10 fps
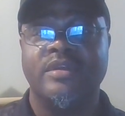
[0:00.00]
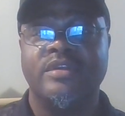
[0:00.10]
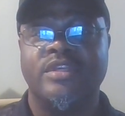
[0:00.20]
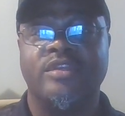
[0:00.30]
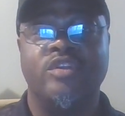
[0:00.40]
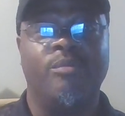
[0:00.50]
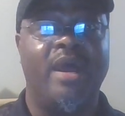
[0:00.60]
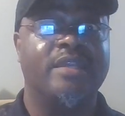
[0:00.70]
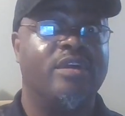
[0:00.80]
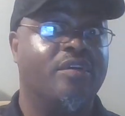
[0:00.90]
See,
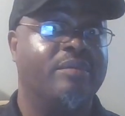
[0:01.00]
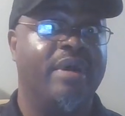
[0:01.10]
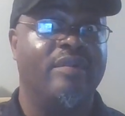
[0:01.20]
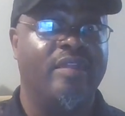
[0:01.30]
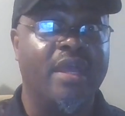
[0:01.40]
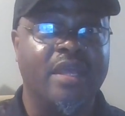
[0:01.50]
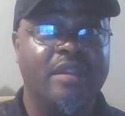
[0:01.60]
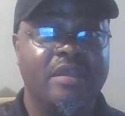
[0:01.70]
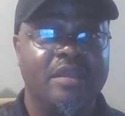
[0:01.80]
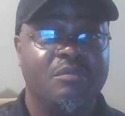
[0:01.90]
nobody talks about
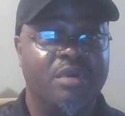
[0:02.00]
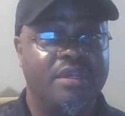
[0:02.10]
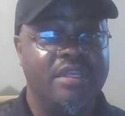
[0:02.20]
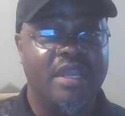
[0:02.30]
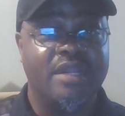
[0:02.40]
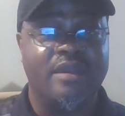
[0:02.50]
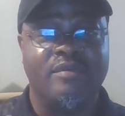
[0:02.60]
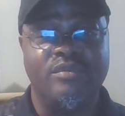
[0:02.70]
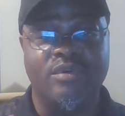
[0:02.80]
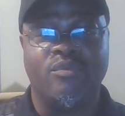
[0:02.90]
that, but he had
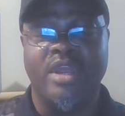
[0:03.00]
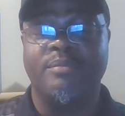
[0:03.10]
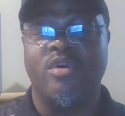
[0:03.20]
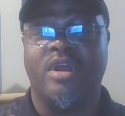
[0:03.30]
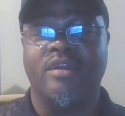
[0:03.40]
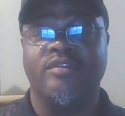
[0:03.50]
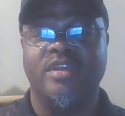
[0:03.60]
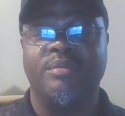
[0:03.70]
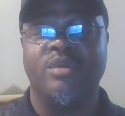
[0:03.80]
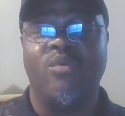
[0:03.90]
you know rainbow colors
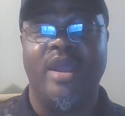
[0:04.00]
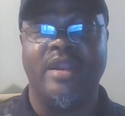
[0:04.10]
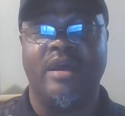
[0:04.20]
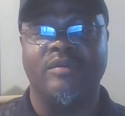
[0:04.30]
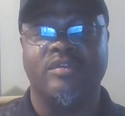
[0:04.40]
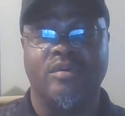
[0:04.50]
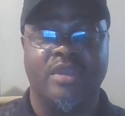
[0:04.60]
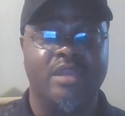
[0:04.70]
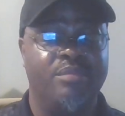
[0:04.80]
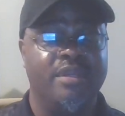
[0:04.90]
lit up in the White House.
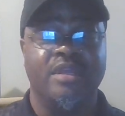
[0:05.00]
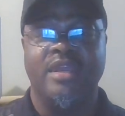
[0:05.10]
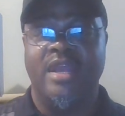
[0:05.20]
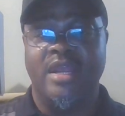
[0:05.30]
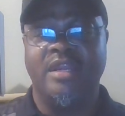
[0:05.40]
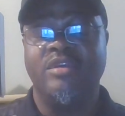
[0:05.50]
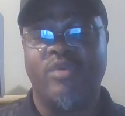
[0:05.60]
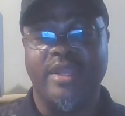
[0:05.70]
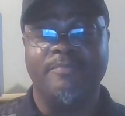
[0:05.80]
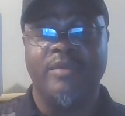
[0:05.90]
Okay, but at any
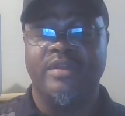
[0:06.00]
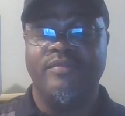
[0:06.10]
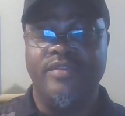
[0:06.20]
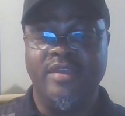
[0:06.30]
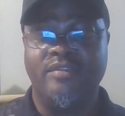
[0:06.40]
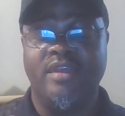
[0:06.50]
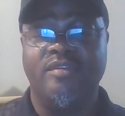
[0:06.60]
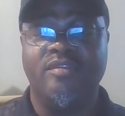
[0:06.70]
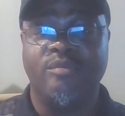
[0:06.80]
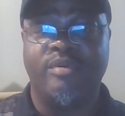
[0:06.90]
rate, this
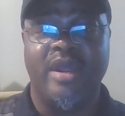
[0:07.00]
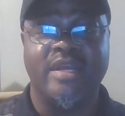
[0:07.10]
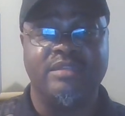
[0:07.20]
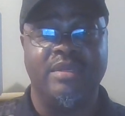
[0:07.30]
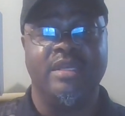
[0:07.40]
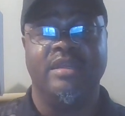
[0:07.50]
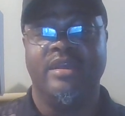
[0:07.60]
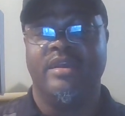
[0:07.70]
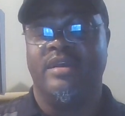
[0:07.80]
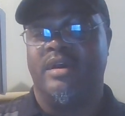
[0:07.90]
doesn't surprise me.
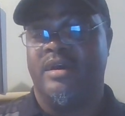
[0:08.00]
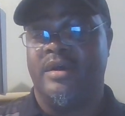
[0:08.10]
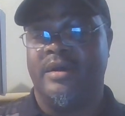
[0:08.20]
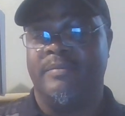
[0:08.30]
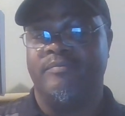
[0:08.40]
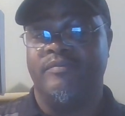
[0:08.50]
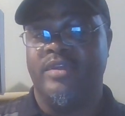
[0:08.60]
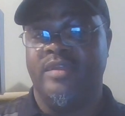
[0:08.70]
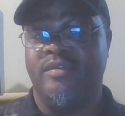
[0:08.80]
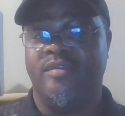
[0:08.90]
Um,
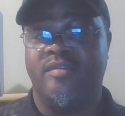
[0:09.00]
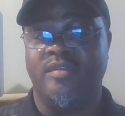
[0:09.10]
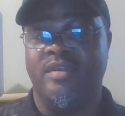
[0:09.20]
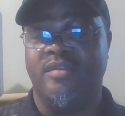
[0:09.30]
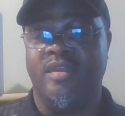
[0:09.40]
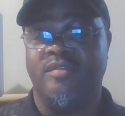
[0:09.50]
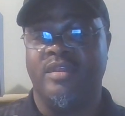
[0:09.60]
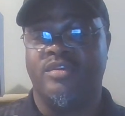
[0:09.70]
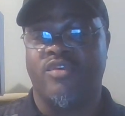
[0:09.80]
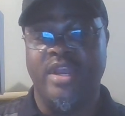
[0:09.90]
is this is is
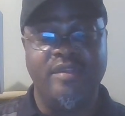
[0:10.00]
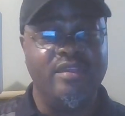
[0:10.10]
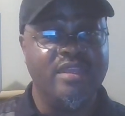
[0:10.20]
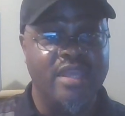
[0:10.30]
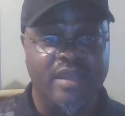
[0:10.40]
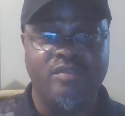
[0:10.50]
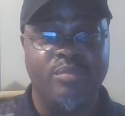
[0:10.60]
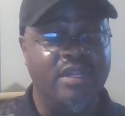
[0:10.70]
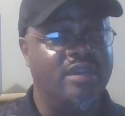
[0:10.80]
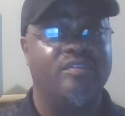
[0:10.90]
it crazy? Yes,
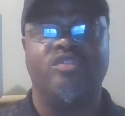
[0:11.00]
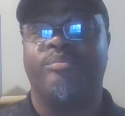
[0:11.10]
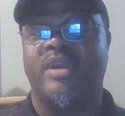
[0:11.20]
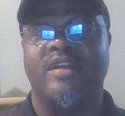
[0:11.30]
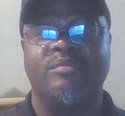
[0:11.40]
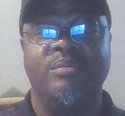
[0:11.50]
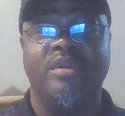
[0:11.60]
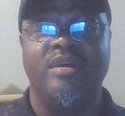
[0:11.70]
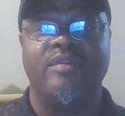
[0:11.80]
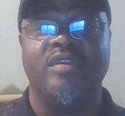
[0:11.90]
but it doesn't surprise me
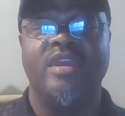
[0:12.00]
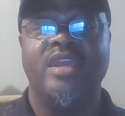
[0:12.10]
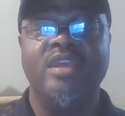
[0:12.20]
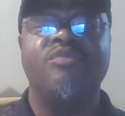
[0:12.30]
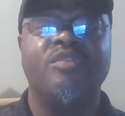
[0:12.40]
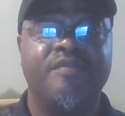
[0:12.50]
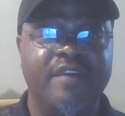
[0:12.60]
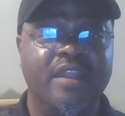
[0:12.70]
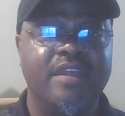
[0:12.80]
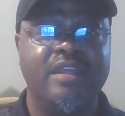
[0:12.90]
because he's
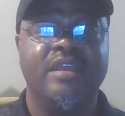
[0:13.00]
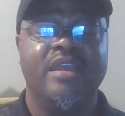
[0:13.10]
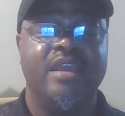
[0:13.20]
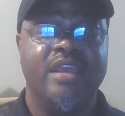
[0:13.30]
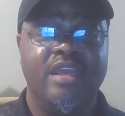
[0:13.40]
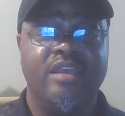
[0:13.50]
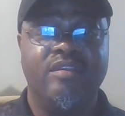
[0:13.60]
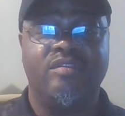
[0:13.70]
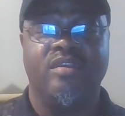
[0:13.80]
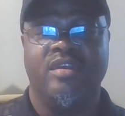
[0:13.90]
fulfilling
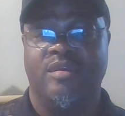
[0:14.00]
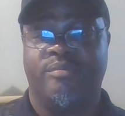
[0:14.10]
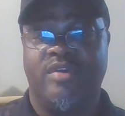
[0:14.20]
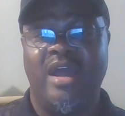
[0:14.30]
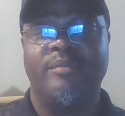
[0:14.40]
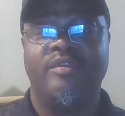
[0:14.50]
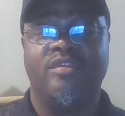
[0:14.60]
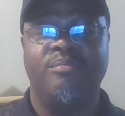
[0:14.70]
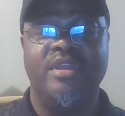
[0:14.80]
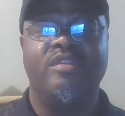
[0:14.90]
his promise
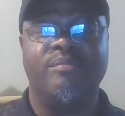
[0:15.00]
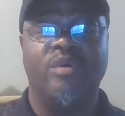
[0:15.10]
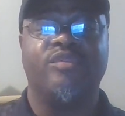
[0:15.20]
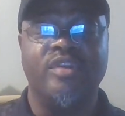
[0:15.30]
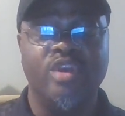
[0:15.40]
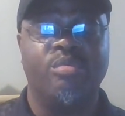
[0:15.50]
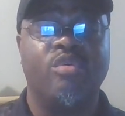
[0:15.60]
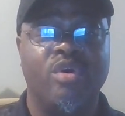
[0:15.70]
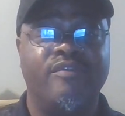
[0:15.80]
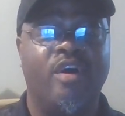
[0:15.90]
to be the most
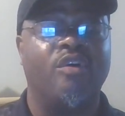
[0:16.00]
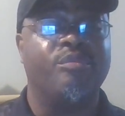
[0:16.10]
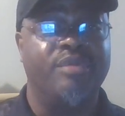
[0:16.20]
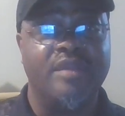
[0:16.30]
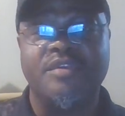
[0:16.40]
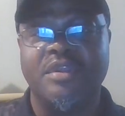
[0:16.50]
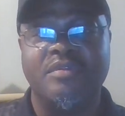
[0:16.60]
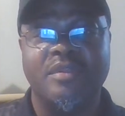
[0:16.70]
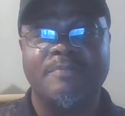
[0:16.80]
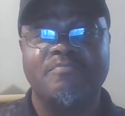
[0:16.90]
liberal of all the
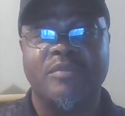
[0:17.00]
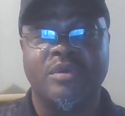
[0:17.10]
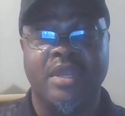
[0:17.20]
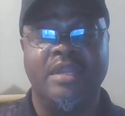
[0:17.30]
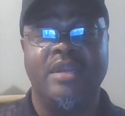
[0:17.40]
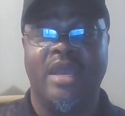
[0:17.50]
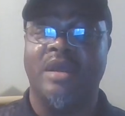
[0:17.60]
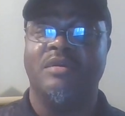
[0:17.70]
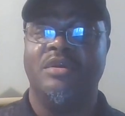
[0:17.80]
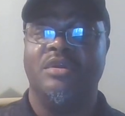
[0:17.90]
presidents. Okay,
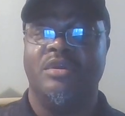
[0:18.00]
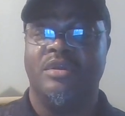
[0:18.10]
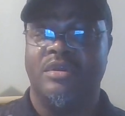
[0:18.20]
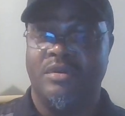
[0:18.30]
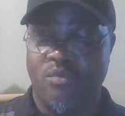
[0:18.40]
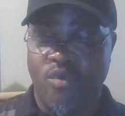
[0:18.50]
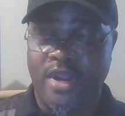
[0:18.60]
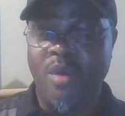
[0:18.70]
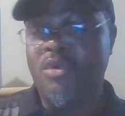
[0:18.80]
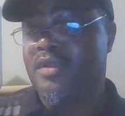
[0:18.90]
now what
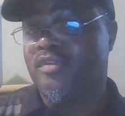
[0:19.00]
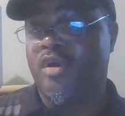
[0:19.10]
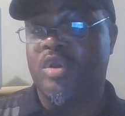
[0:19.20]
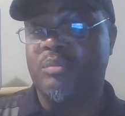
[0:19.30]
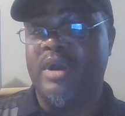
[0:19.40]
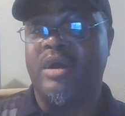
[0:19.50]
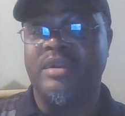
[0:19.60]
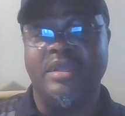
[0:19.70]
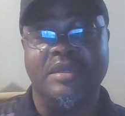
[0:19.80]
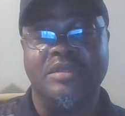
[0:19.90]
I want to talk about
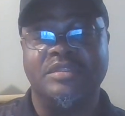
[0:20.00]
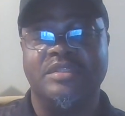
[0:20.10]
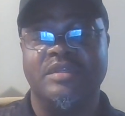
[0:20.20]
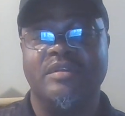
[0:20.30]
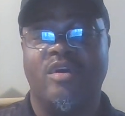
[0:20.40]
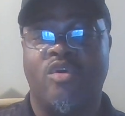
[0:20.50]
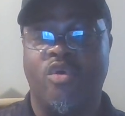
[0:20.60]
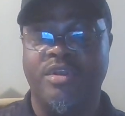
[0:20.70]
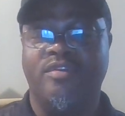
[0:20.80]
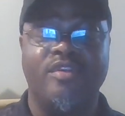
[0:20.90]
is
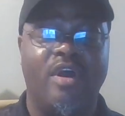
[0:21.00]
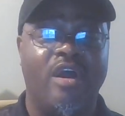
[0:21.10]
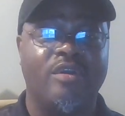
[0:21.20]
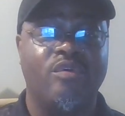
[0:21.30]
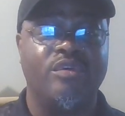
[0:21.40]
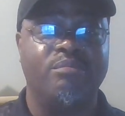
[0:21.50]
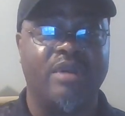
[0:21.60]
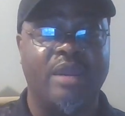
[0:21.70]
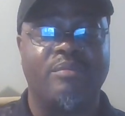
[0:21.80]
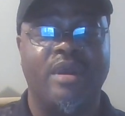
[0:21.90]
according to the article in the
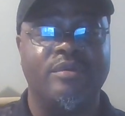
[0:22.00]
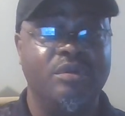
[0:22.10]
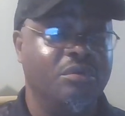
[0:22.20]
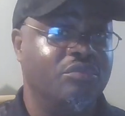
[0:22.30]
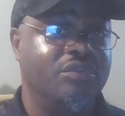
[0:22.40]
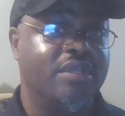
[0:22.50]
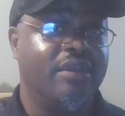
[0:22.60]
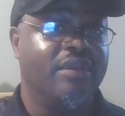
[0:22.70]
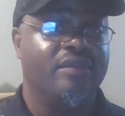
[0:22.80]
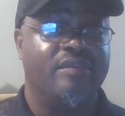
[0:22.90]
Breitbart News,
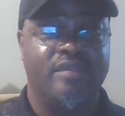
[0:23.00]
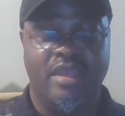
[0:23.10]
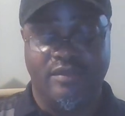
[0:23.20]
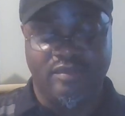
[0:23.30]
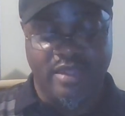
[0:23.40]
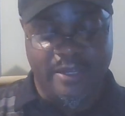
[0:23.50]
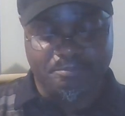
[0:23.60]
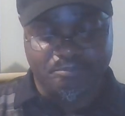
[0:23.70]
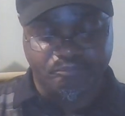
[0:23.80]
says that